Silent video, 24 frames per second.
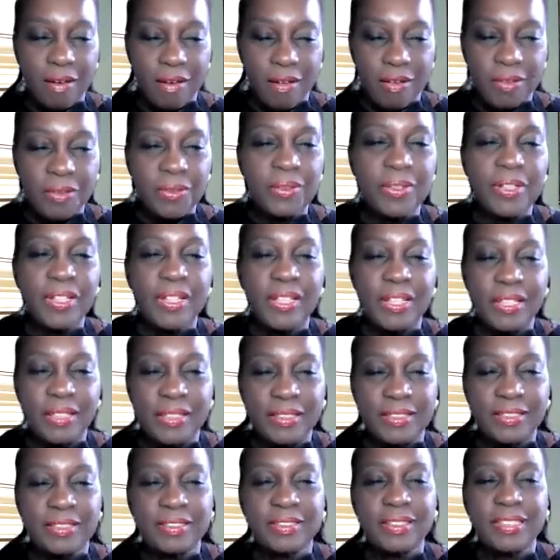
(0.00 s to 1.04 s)

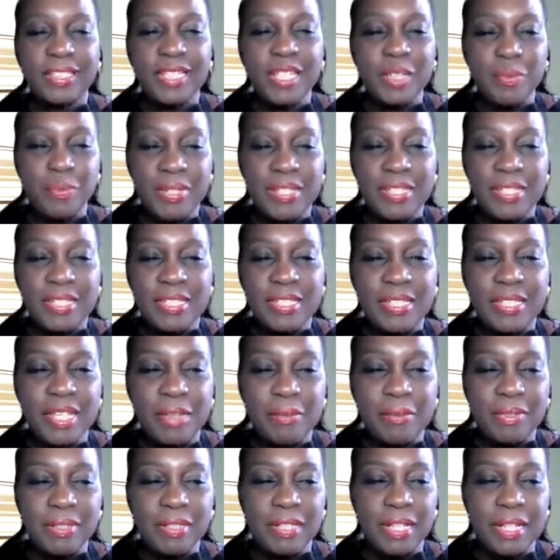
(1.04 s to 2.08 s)
Okay, to keep it
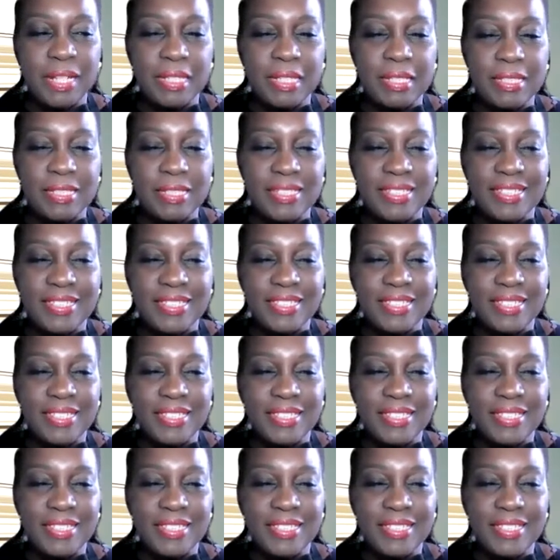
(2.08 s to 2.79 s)
stable, yes.